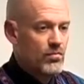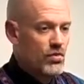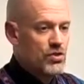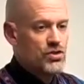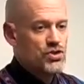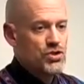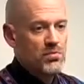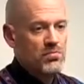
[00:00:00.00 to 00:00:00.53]

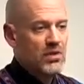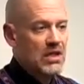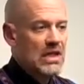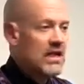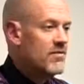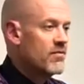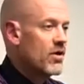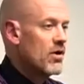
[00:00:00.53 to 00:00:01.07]
Christian
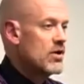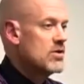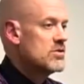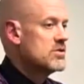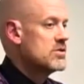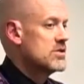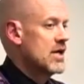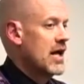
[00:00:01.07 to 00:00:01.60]

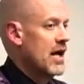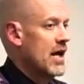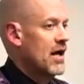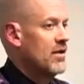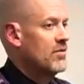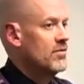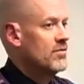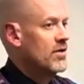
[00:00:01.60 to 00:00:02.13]
believers
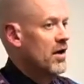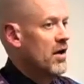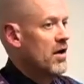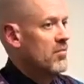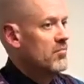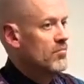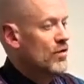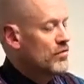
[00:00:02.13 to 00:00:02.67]
and
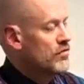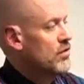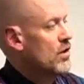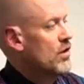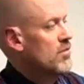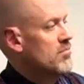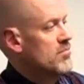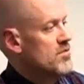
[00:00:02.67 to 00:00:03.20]
uh,
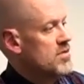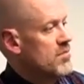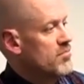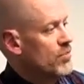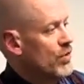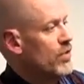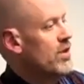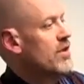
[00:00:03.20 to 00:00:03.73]
Muslims
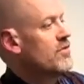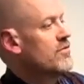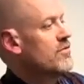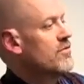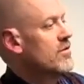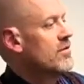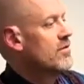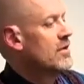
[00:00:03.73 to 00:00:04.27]
and
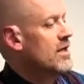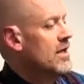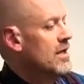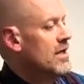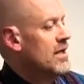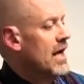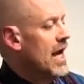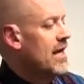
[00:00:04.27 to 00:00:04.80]
Buddhists and
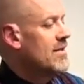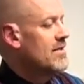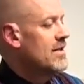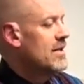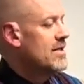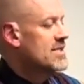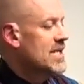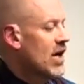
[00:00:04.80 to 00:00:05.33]

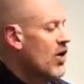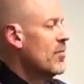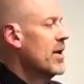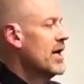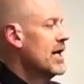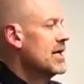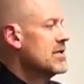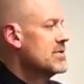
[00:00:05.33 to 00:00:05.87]
atheists.
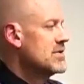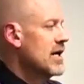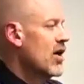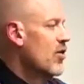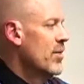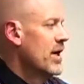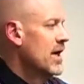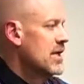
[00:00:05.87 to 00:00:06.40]
Everybody, end,
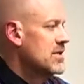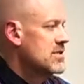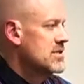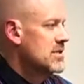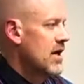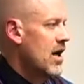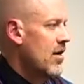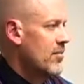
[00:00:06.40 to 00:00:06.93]
everybody
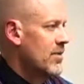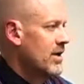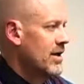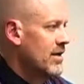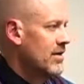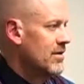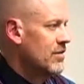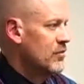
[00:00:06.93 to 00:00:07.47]
ends up
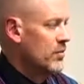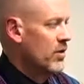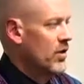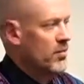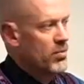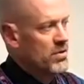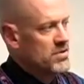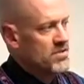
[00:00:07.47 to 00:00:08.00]
in the
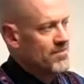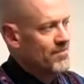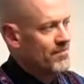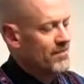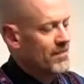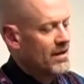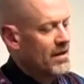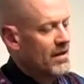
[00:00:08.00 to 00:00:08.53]
spirit prison.
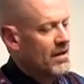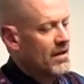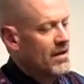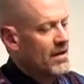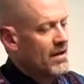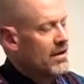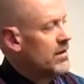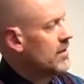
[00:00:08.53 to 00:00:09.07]

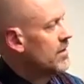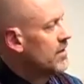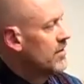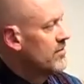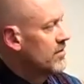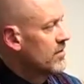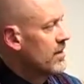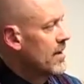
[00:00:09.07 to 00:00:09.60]

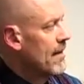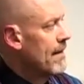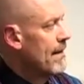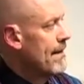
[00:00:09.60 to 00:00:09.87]
Yes, sir.